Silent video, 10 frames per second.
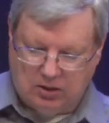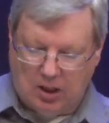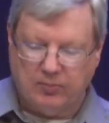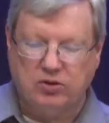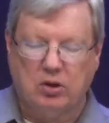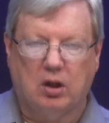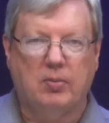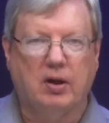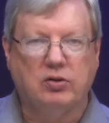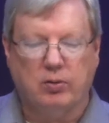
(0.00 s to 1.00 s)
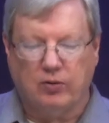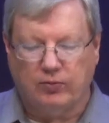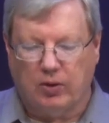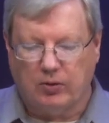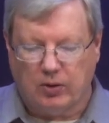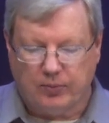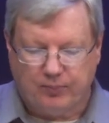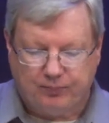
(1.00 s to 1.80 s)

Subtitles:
"Dump Starbucks," with a photo.